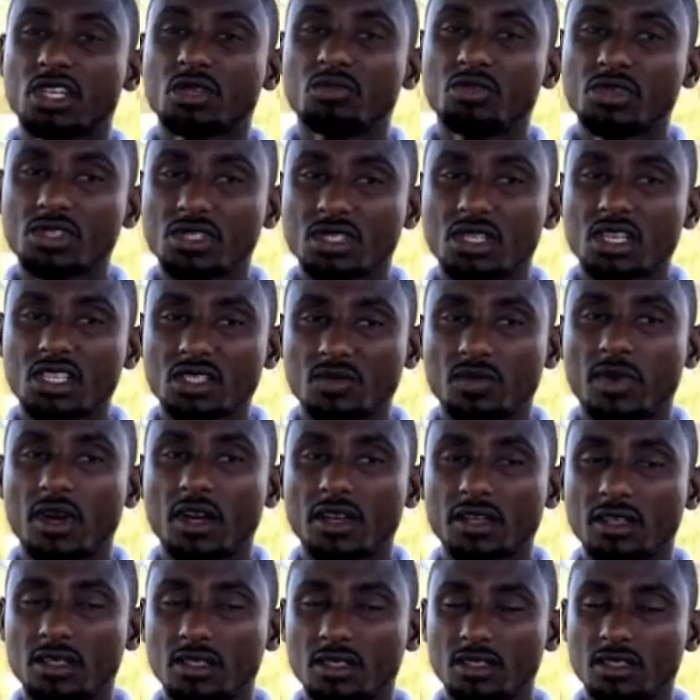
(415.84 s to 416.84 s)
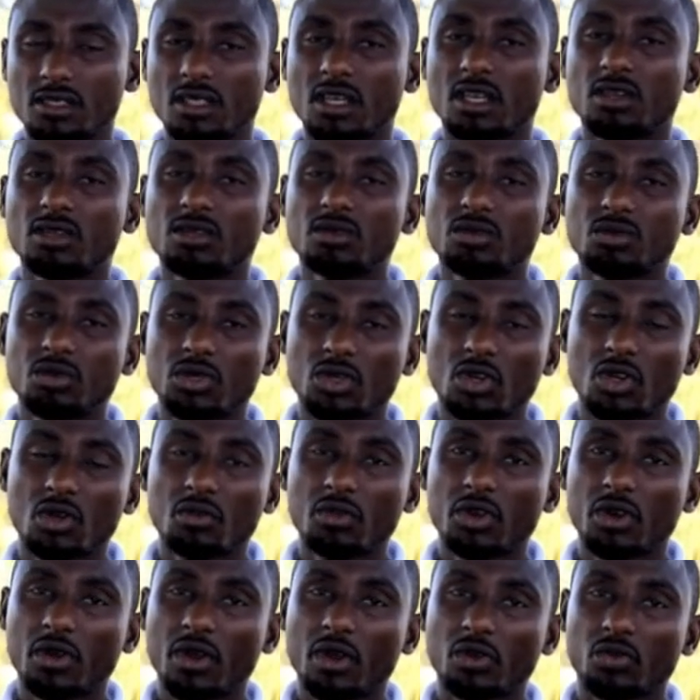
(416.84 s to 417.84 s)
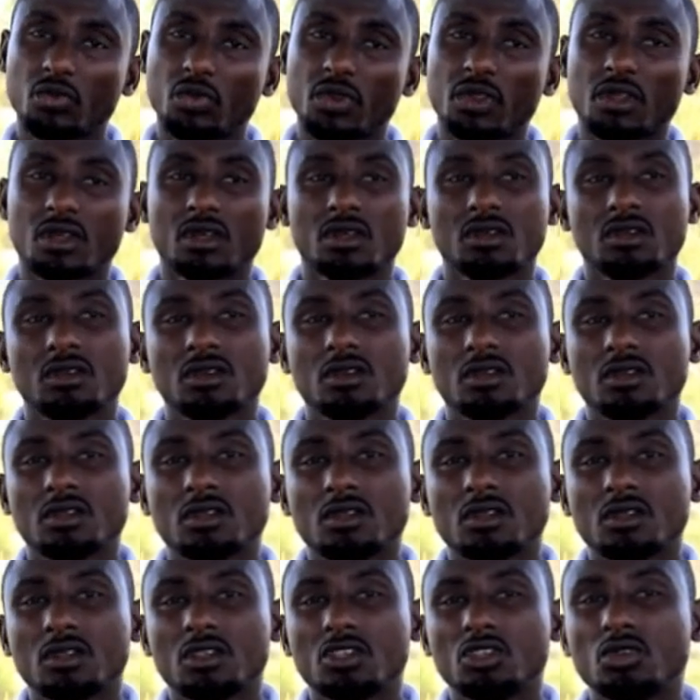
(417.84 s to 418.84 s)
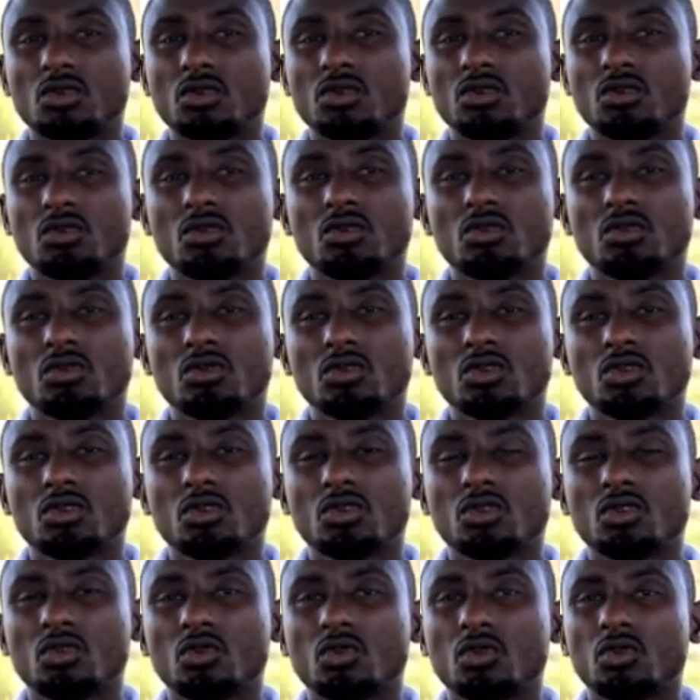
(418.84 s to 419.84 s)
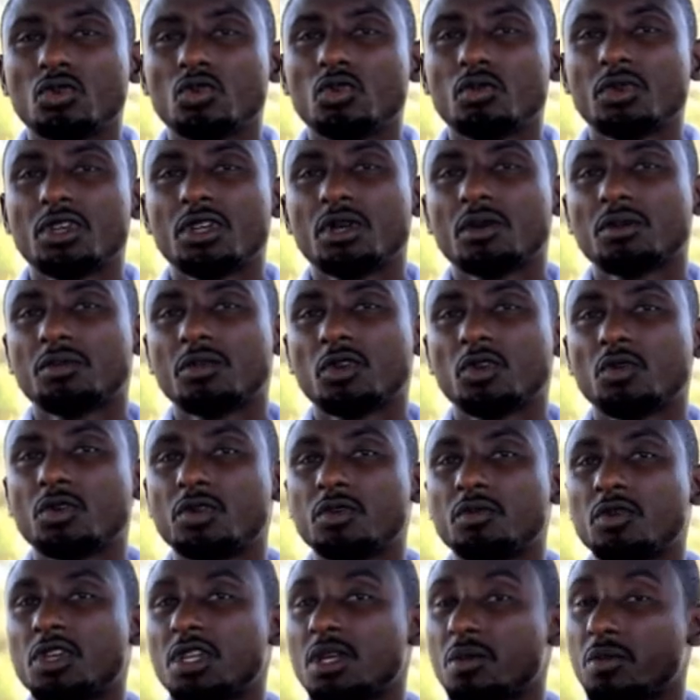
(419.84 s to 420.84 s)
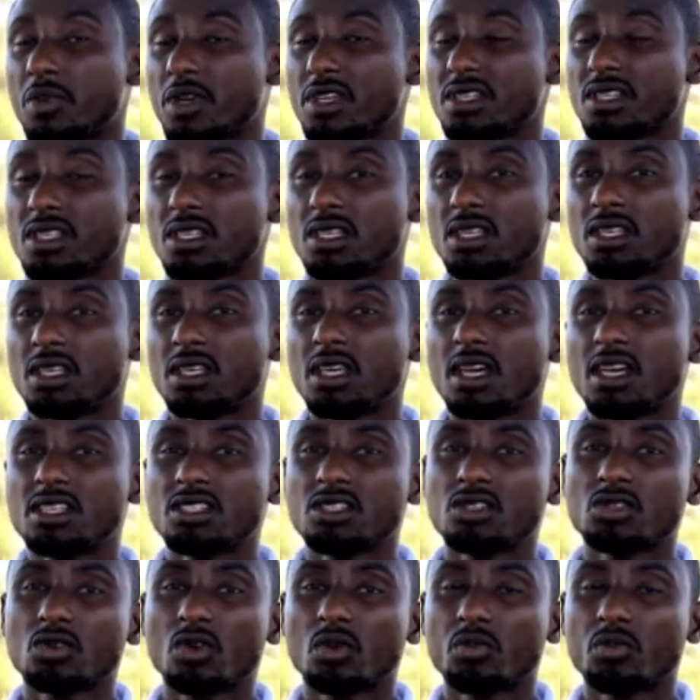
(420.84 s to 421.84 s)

business partners that we come around with. You meet a person, he has his own